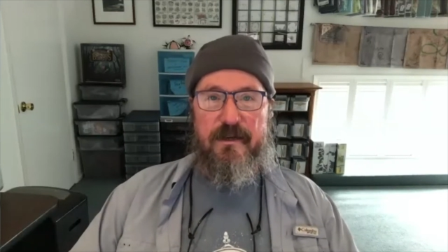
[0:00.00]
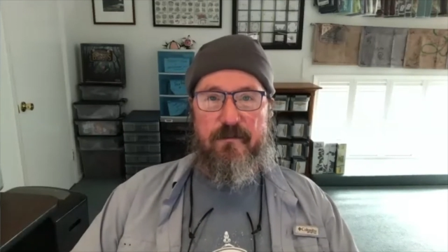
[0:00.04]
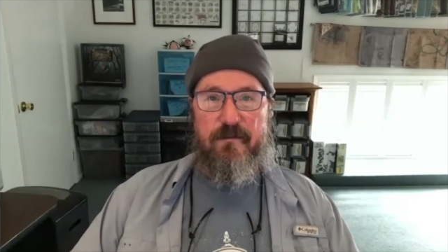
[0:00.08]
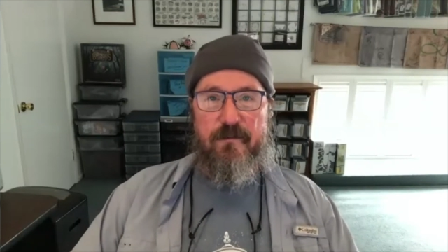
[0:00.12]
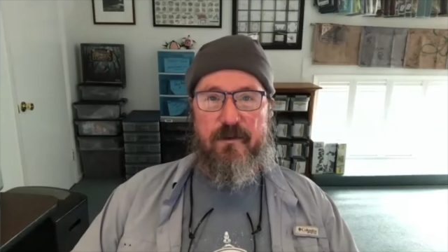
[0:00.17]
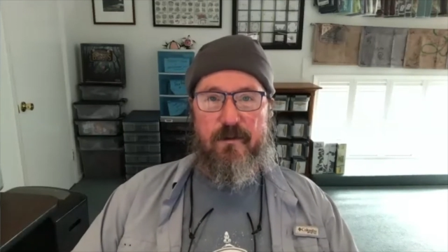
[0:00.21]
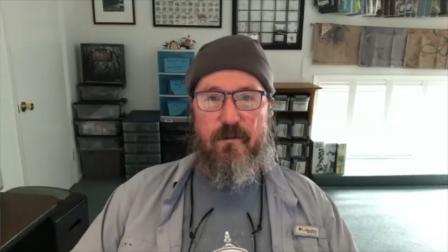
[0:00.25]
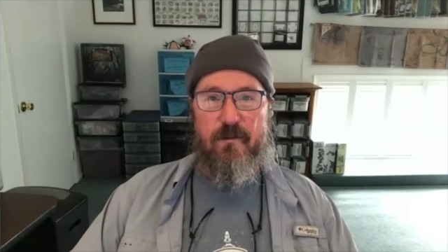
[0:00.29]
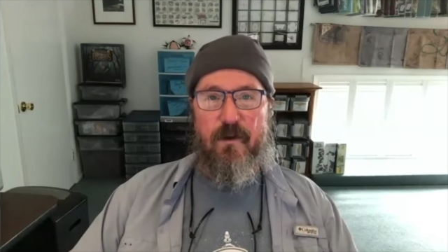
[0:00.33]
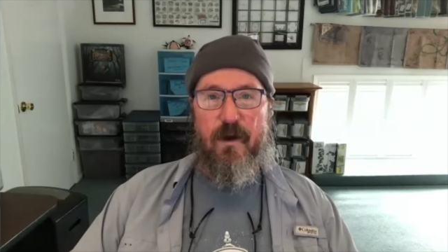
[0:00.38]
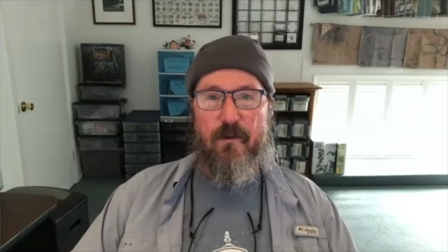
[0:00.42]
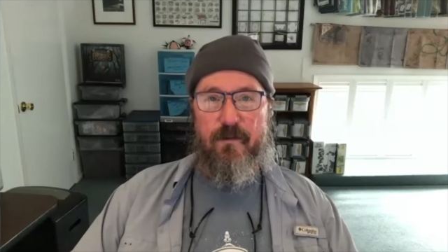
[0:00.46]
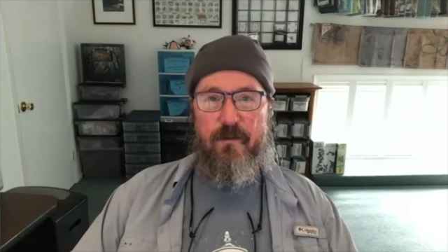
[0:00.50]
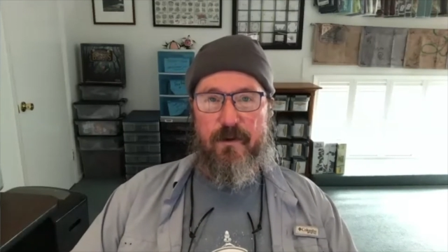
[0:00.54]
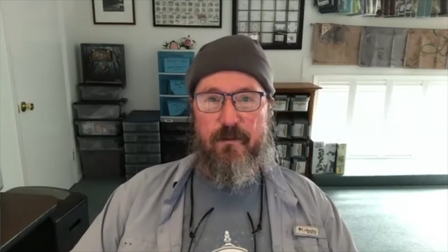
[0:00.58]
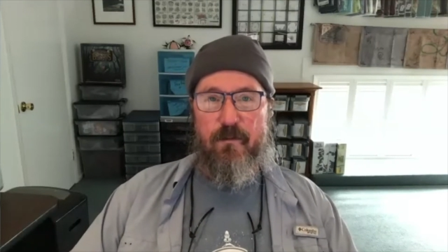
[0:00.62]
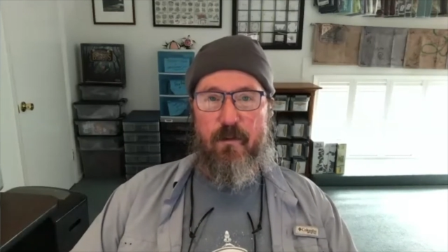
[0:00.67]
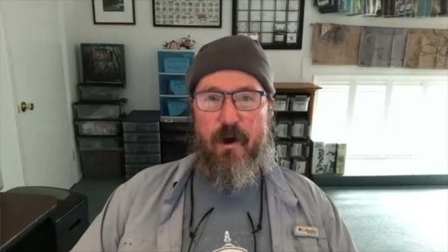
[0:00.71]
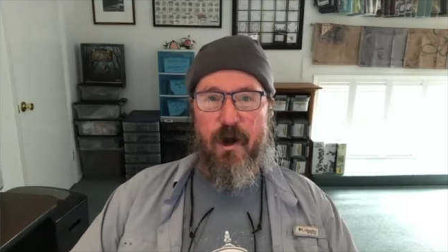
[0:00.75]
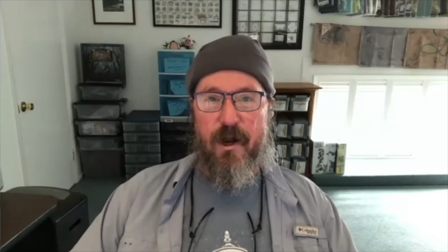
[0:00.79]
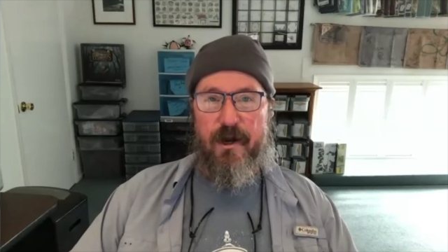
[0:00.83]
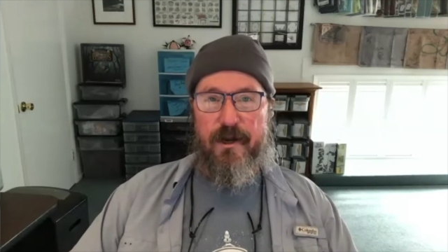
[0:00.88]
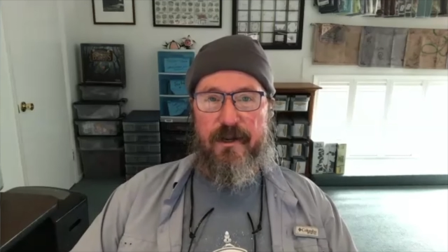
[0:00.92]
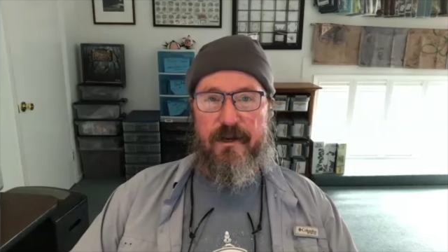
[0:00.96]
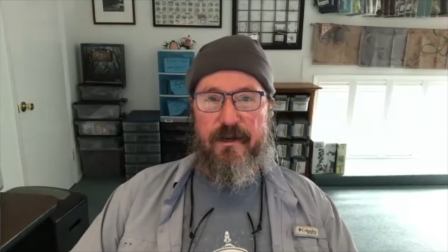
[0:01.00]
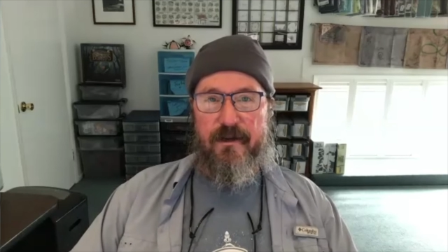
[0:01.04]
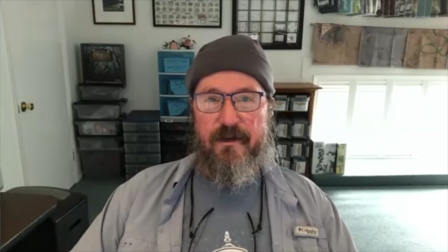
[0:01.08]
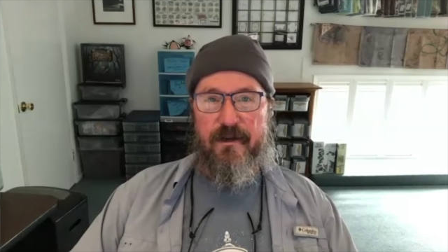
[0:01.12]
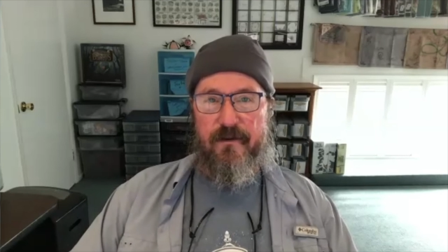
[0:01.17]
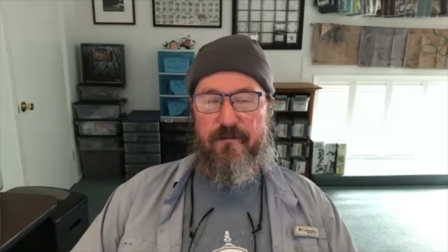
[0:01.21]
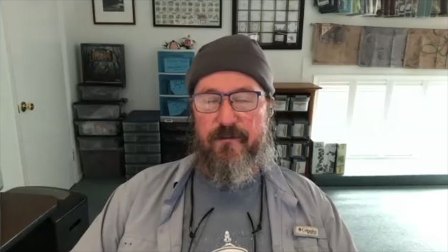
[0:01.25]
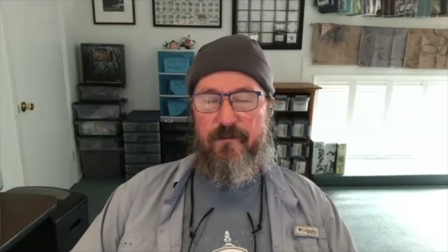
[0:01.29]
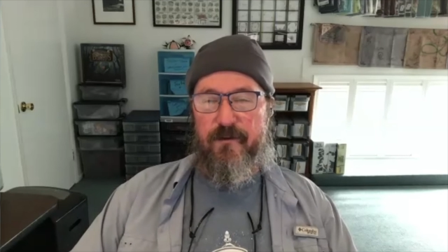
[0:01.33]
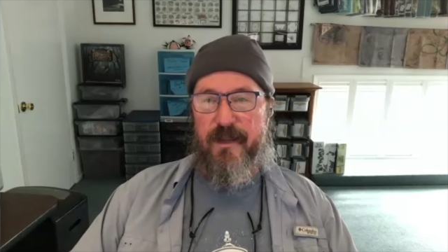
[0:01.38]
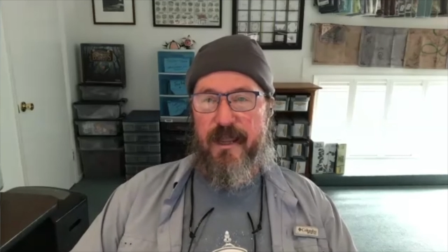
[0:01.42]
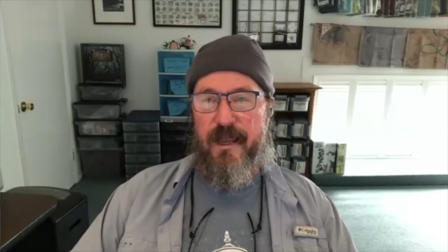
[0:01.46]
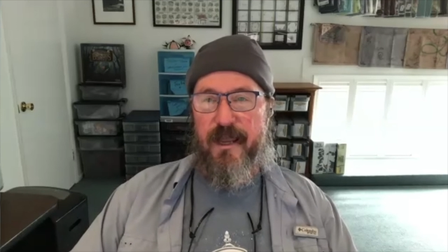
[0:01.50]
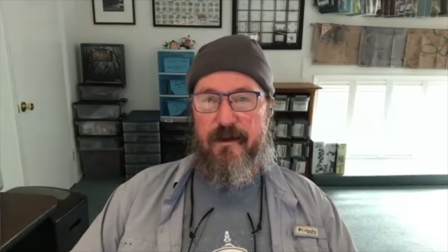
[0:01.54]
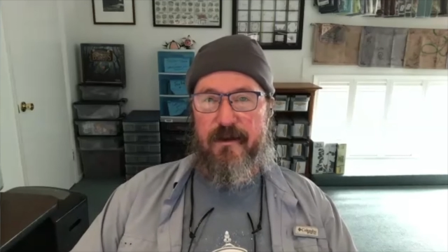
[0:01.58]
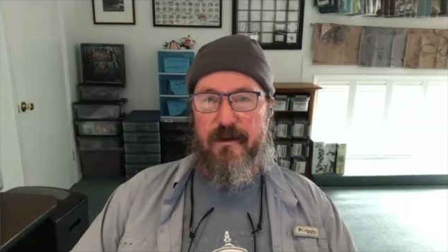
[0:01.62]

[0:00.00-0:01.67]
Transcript: were what we wanted, if we had